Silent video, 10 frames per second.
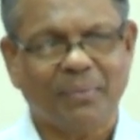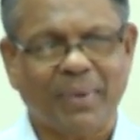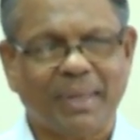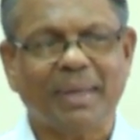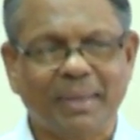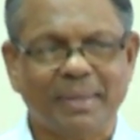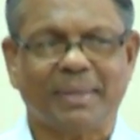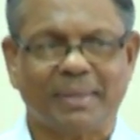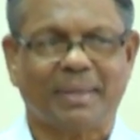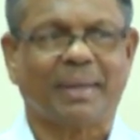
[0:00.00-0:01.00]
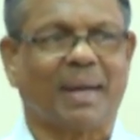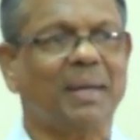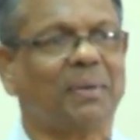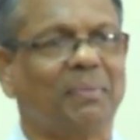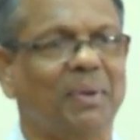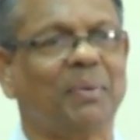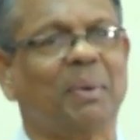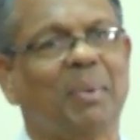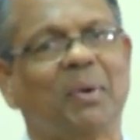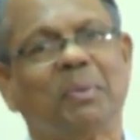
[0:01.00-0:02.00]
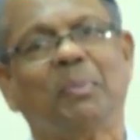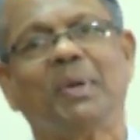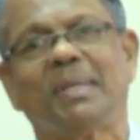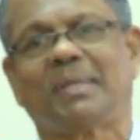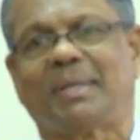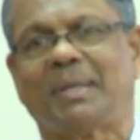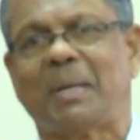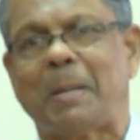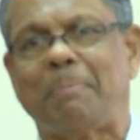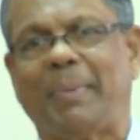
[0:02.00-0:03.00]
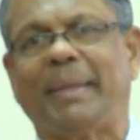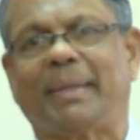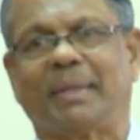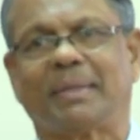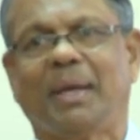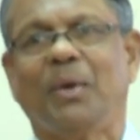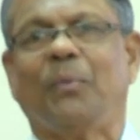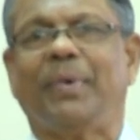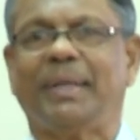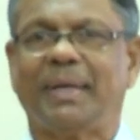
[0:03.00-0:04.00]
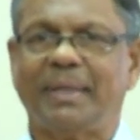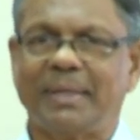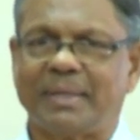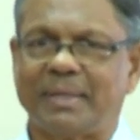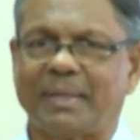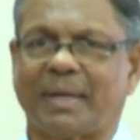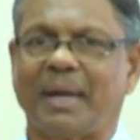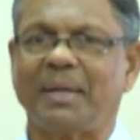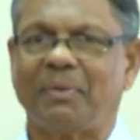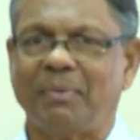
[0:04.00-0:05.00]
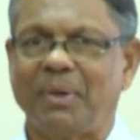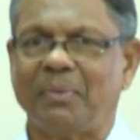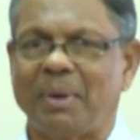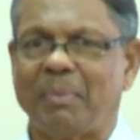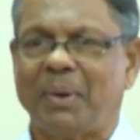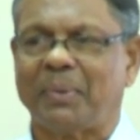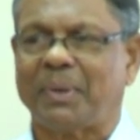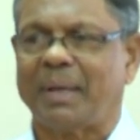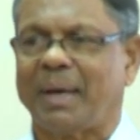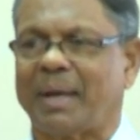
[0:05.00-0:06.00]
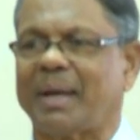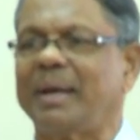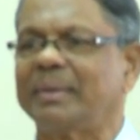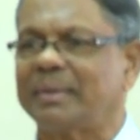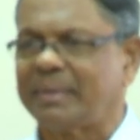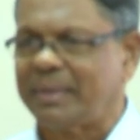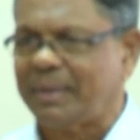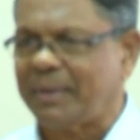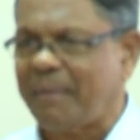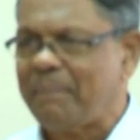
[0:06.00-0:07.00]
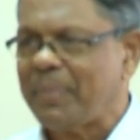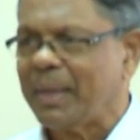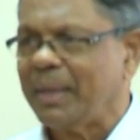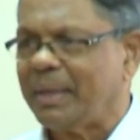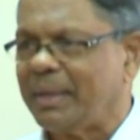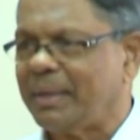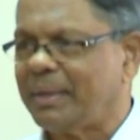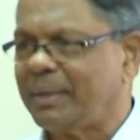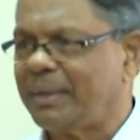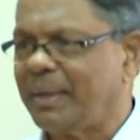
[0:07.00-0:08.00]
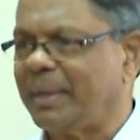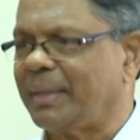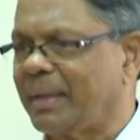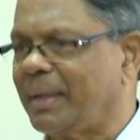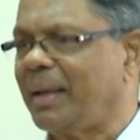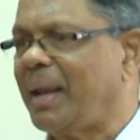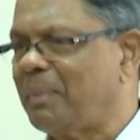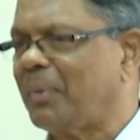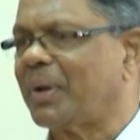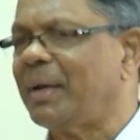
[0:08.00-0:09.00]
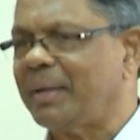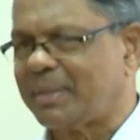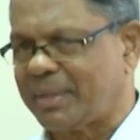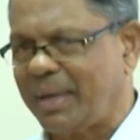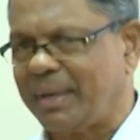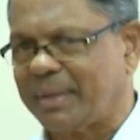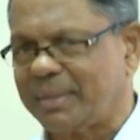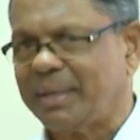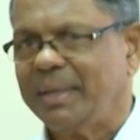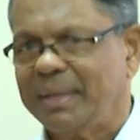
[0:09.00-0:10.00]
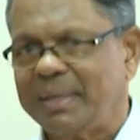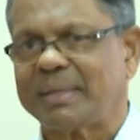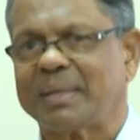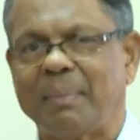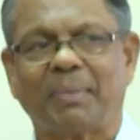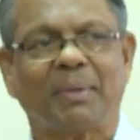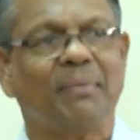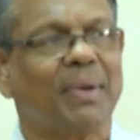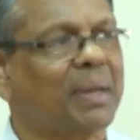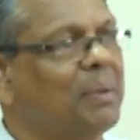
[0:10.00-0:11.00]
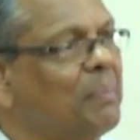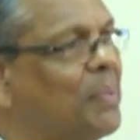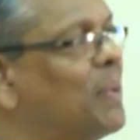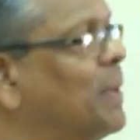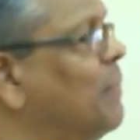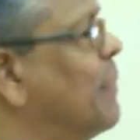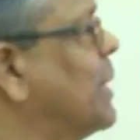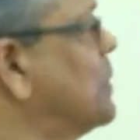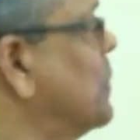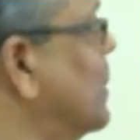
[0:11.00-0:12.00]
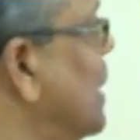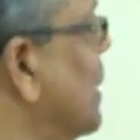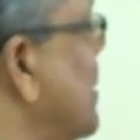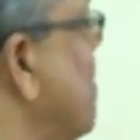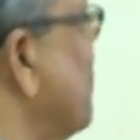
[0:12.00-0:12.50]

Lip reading: Whether this is the right view about Buddhist ethics, whether this is the right view about arahant ethical and moral status, is something very important for us to think.